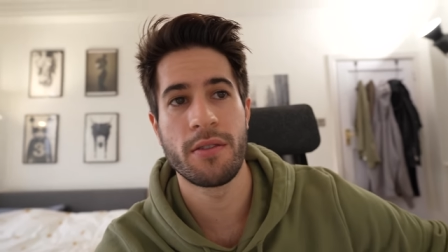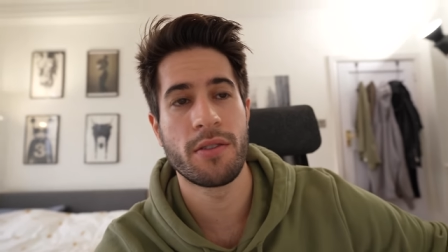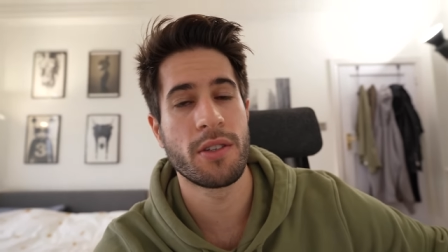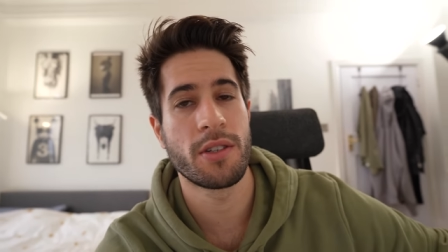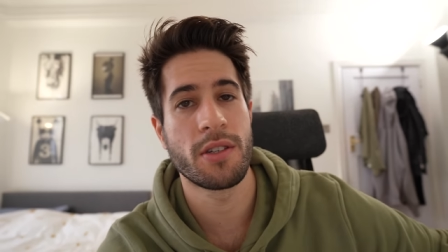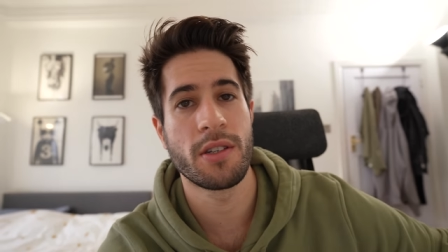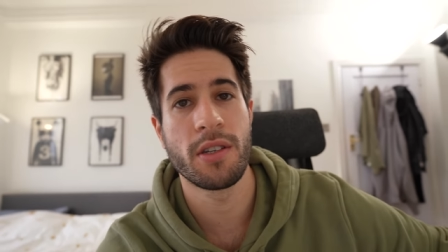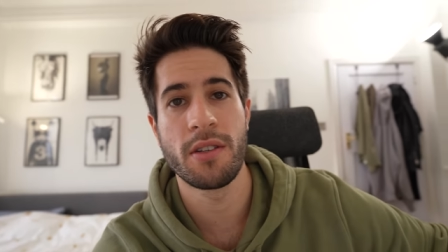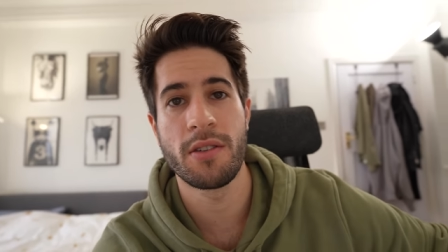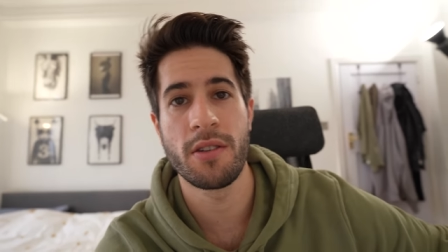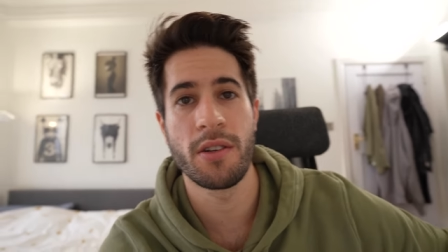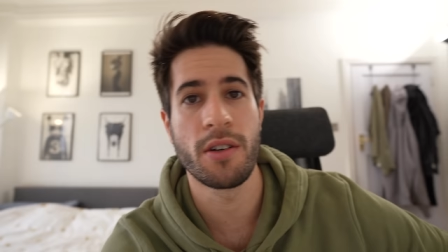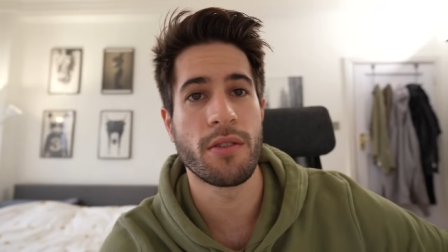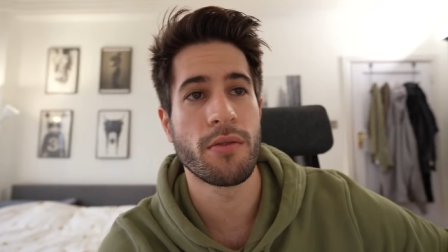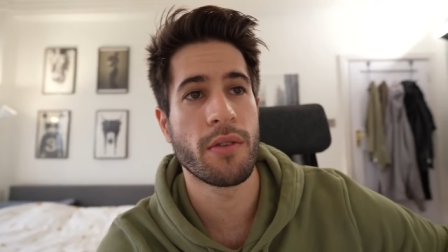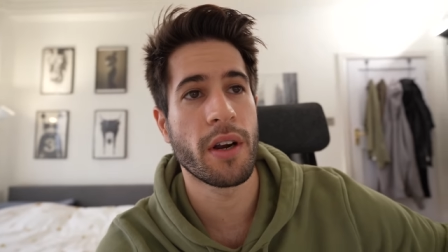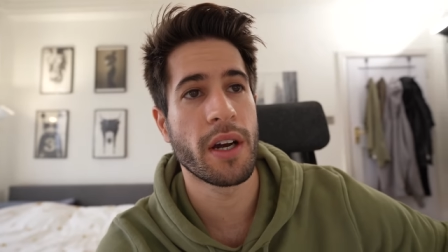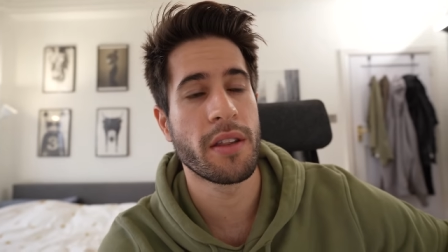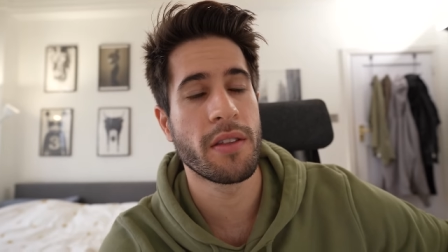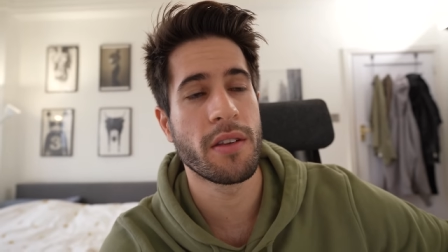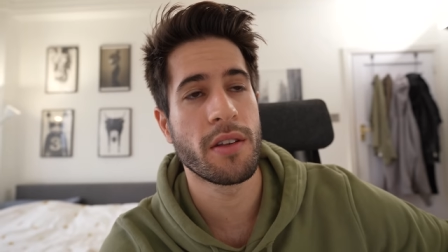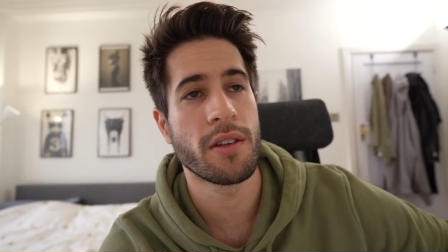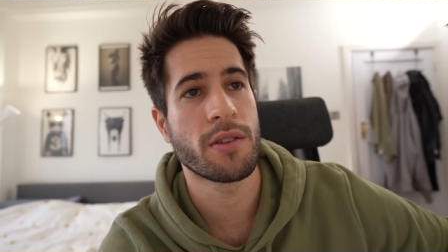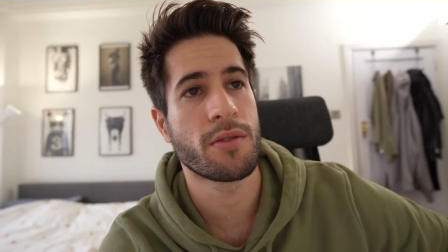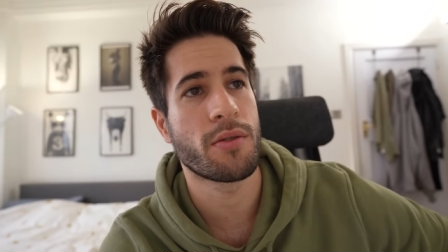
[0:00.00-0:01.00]
Just need to
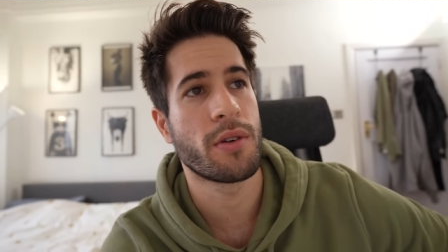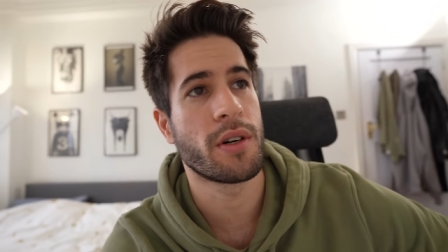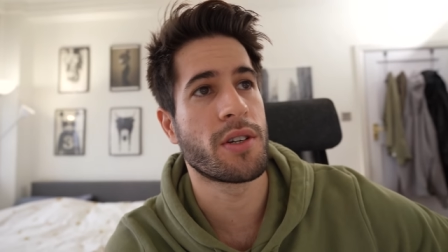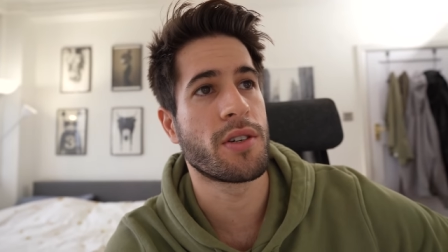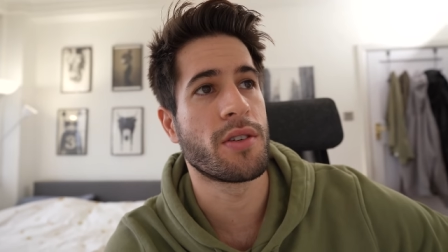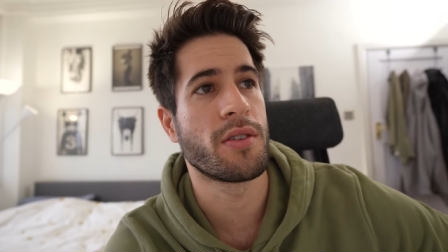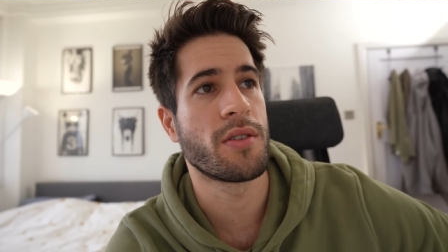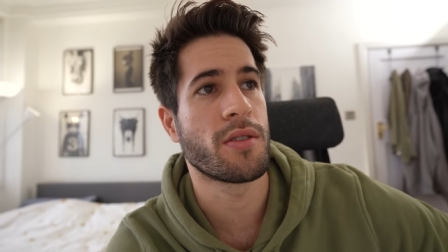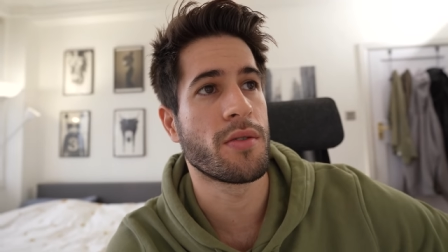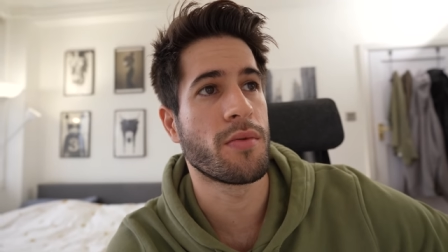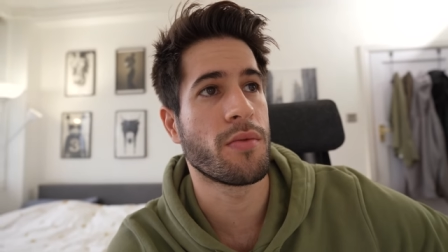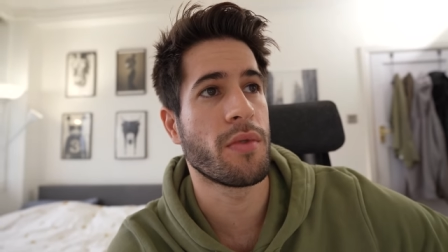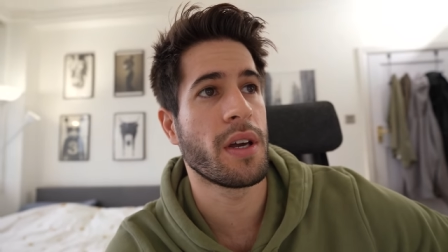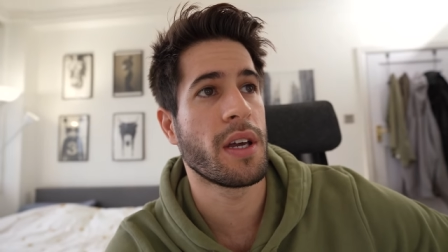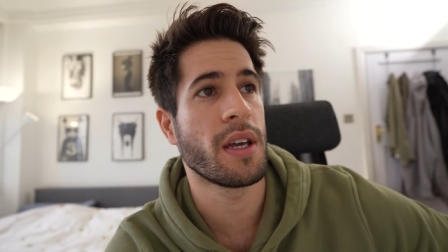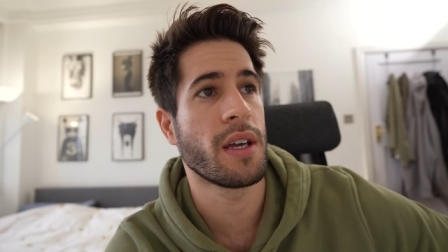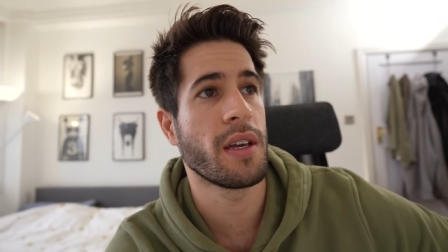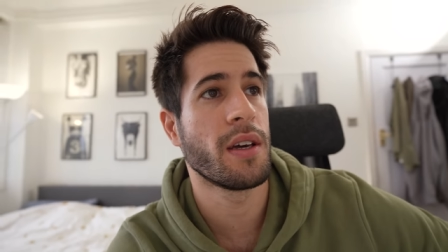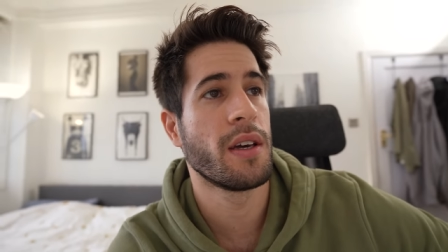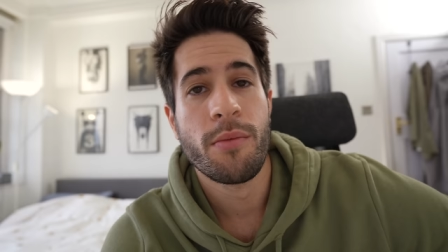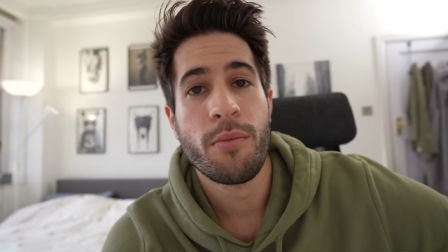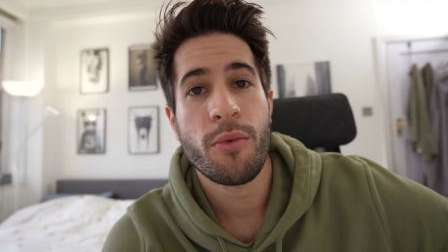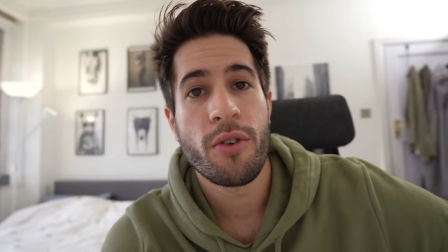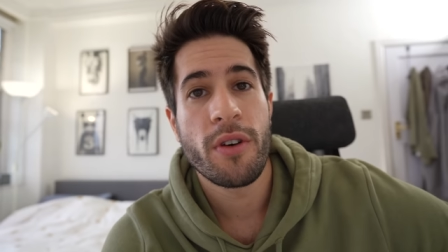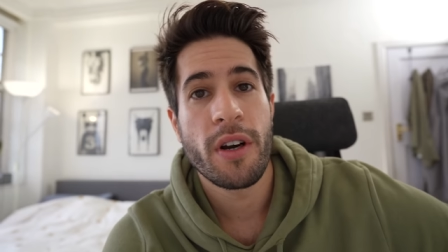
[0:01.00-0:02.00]
grind these questions away.
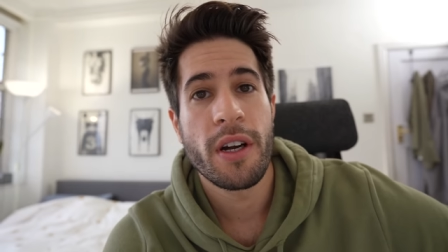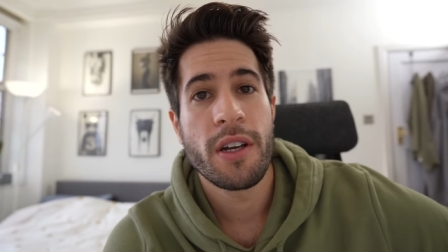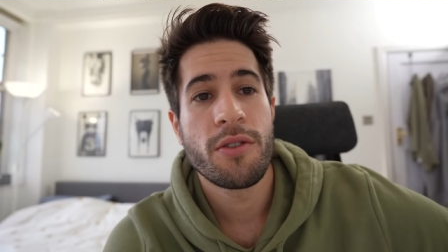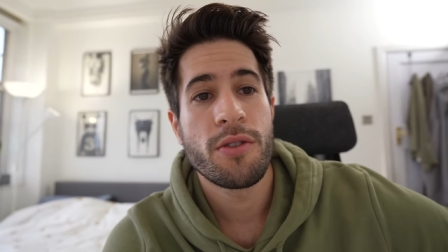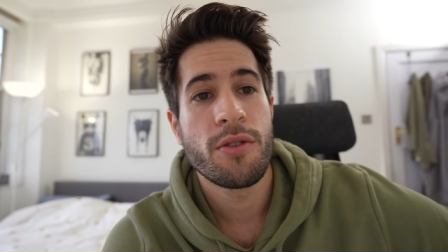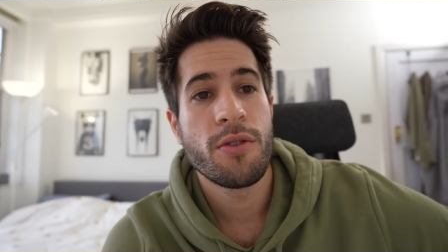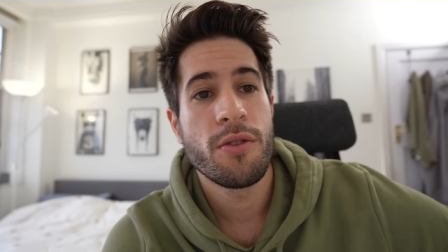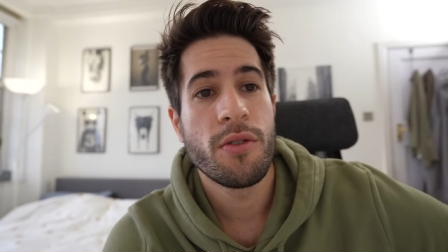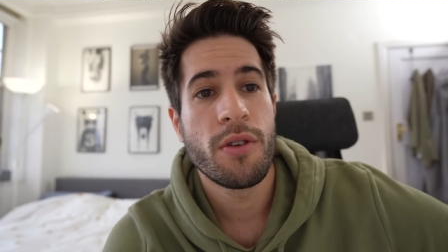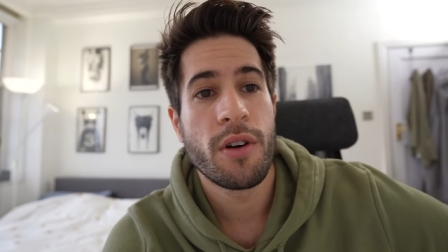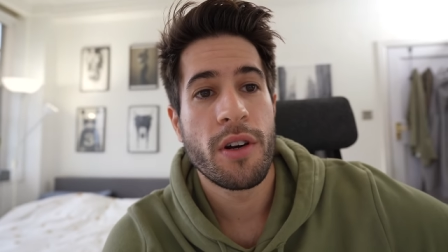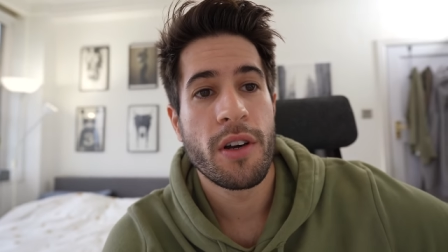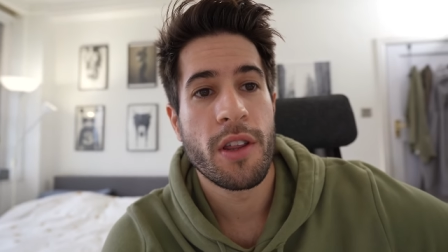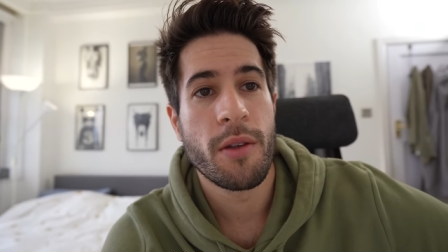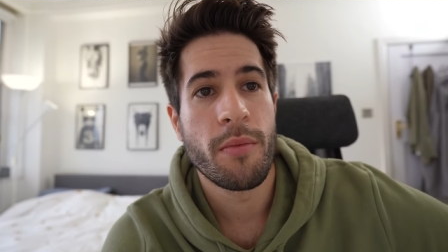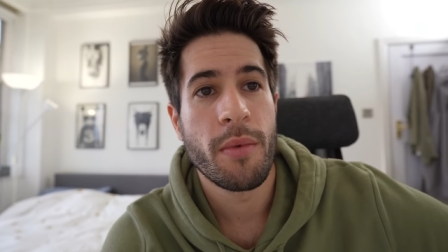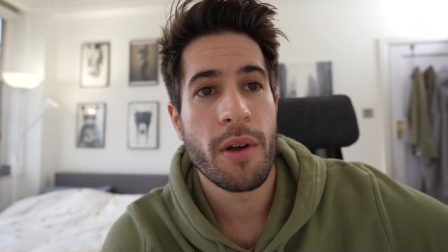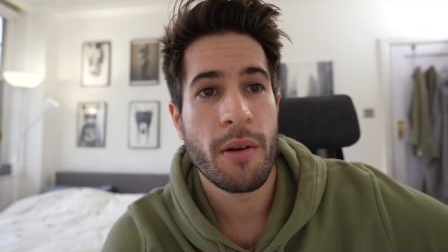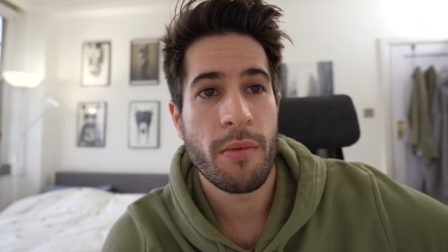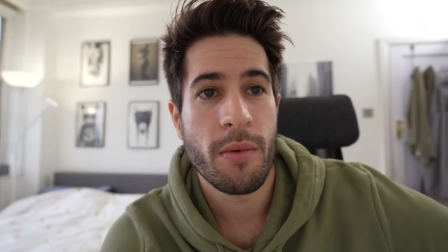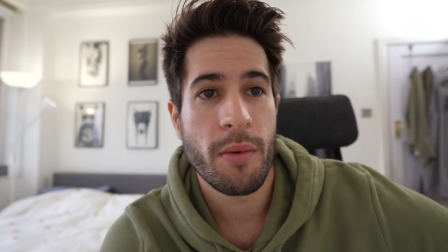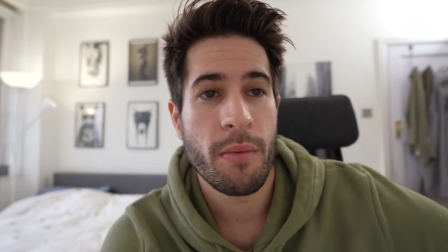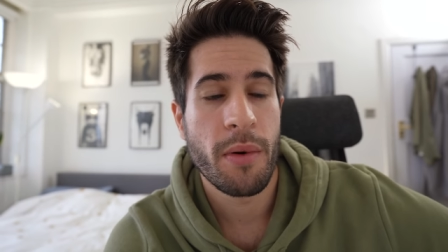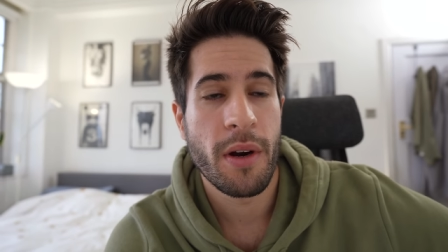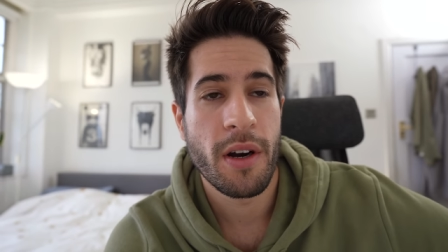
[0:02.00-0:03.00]
The more I do, the
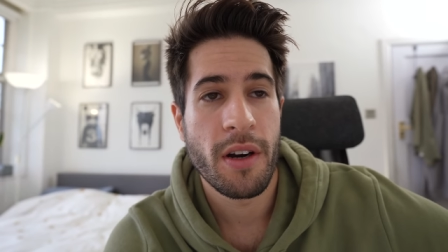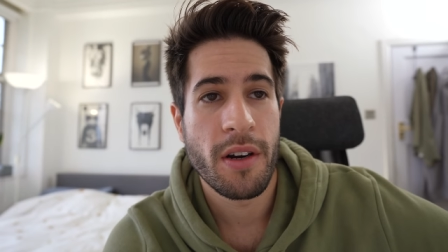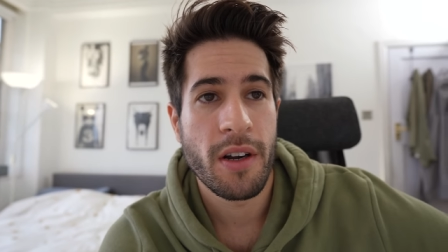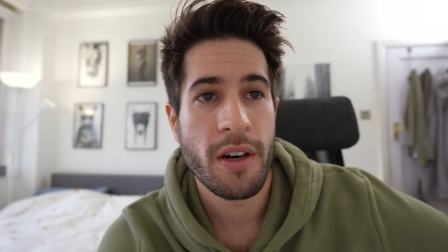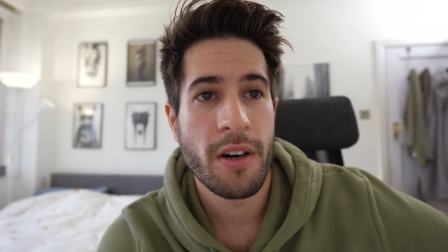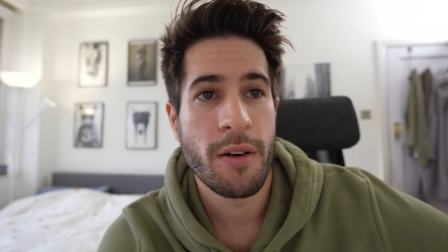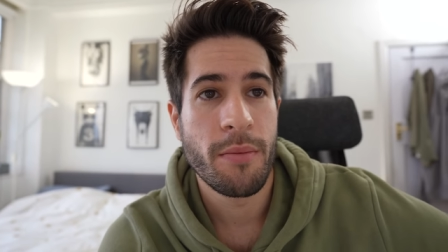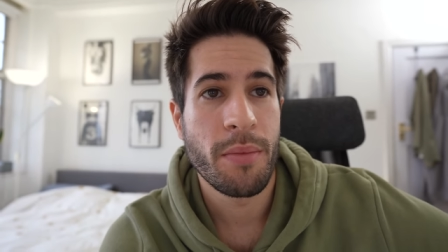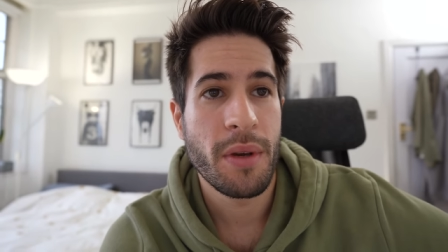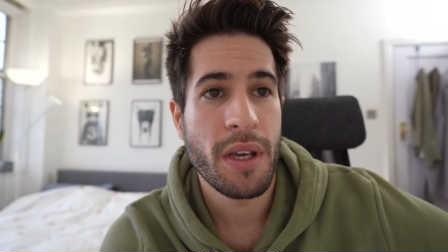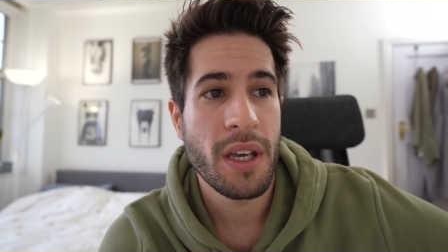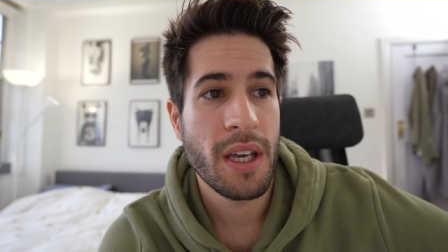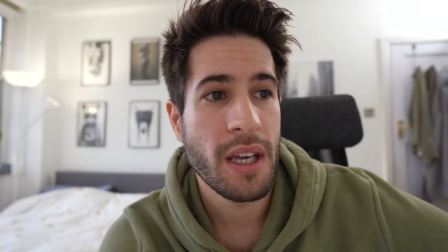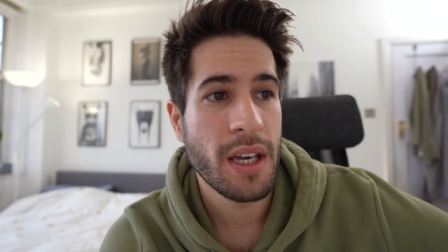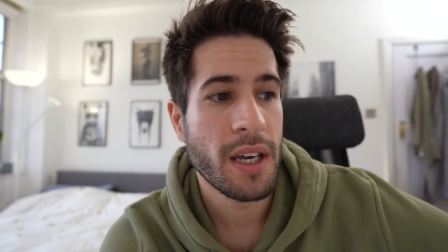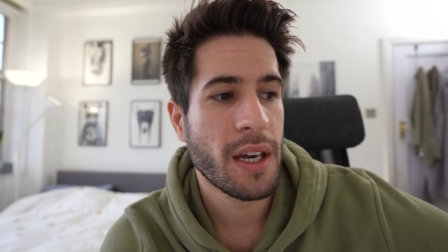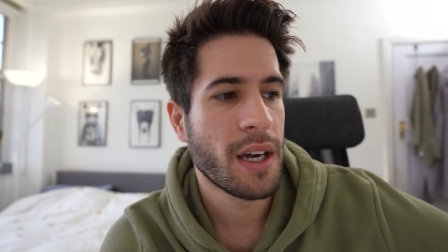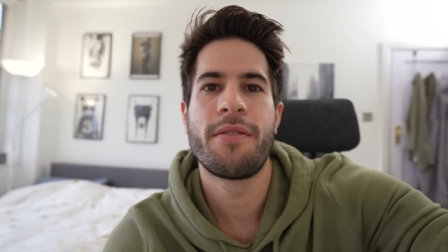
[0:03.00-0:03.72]
better prepared I'll be.